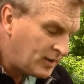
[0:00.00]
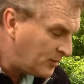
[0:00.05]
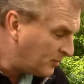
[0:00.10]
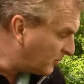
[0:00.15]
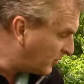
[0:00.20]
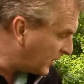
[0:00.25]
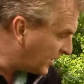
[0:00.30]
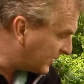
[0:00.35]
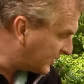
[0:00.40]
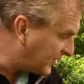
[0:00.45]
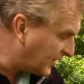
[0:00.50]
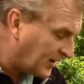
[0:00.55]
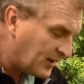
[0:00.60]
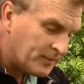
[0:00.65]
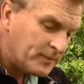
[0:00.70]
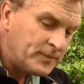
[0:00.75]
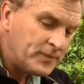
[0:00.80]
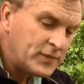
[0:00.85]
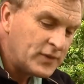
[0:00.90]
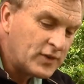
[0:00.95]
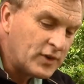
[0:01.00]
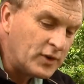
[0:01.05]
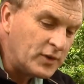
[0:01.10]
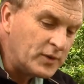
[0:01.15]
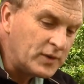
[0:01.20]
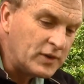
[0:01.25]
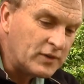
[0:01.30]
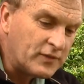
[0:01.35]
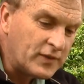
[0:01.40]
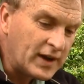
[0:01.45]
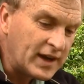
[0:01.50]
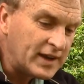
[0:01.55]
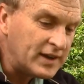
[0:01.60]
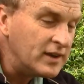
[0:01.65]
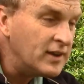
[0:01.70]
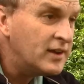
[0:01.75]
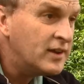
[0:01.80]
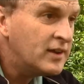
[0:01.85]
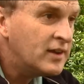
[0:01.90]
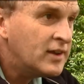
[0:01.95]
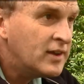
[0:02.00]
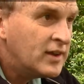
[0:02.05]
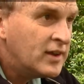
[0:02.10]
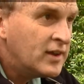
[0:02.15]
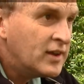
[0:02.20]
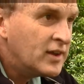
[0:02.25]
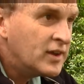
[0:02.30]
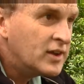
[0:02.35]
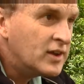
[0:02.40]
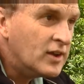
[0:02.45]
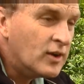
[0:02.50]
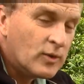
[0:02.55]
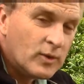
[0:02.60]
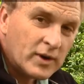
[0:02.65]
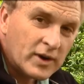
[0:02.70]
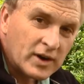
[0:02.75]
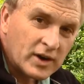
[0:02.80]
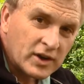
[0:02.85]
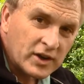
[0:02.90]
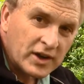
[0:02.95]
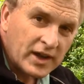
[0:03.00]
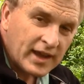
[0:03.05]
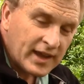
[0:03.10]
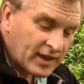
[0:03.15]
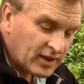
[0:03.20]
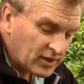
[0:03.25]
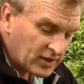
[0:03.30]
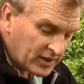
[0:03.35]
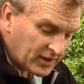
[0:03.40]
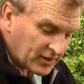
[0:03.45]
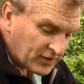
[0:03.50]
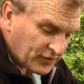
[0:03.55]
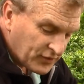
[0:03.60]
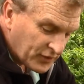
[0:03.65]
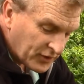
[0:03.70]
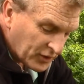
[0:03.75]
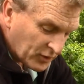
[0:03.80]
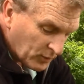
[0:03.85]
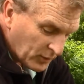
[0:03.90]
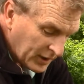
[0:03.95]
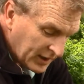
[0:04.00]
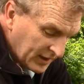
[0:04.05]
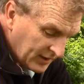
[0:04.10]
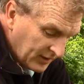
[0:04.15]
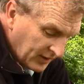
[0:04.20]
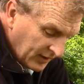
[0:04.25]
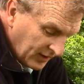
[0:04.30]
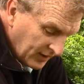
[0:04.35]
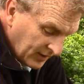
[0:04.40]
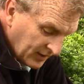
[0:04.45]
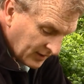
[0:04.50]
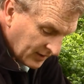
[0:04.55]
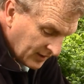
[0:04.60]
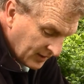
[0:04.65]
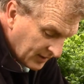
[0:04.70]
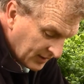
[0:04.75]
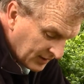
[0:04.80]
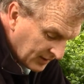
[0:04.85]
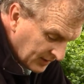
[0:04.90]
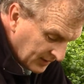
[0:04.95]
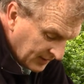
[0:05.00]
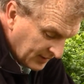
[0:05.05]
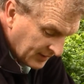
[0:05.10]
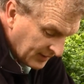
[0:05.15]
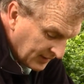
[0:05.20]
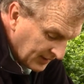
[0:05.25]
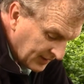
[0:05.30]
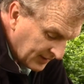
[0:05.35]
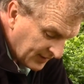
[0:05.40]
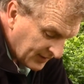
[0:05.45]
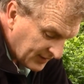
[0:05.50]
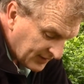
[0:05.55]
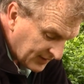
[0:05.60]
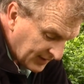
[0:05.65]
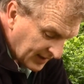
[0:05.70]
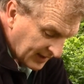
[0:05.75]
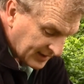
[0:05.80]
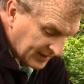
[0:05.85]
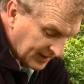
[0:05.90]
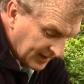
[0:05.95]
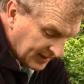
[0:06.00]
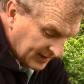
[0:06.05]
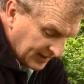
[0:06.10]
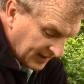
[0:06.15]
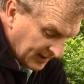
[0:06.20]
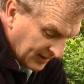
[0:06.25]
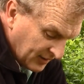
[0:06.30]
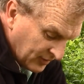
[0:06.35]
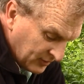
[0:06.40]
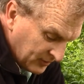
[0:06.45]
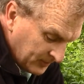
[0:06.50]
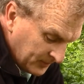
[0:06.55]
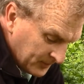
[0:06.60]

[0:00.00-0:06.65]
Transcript: But so you find where a good angle is for your wind, stake that down,